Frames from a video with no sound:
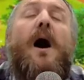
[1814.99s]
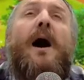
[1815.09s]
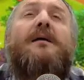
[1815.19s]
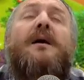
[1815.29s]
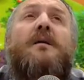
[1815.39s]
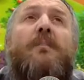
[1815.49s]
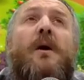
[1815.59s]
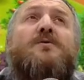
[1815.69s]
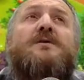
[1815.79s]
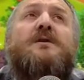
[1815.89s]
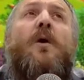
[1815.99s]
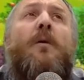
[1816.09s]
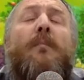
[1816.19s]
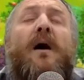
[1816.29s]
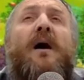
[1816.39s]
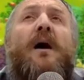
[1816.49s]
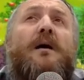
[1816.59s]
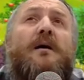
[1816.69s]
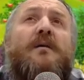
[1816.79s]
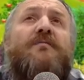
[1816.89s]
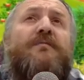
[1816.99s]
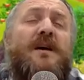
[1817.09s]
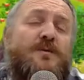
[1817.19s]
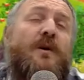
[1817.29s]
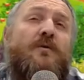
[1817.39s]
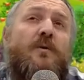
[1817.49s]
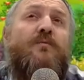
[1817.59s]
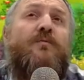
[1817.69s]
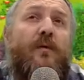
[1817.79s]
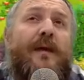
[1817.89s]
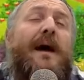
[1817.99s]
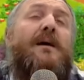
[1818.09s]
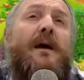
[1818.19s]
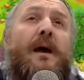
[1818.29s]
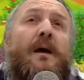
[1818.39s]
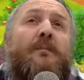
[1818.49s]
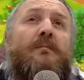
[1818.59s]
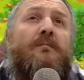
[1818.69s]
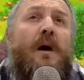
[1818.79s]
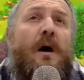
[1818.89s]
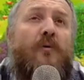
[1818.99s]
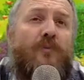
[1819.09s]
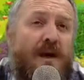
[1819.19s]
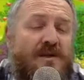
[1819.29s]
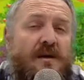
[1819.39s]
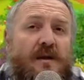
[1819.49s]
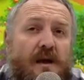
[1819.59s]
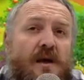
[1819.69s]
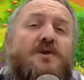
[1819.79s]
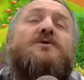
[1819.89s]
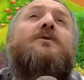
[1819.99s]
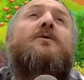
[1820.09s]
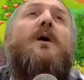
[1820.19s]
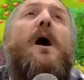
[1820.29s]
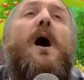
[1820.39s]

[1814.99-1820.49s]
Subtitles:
I then posted on my Facebook group for that game, raising the issue,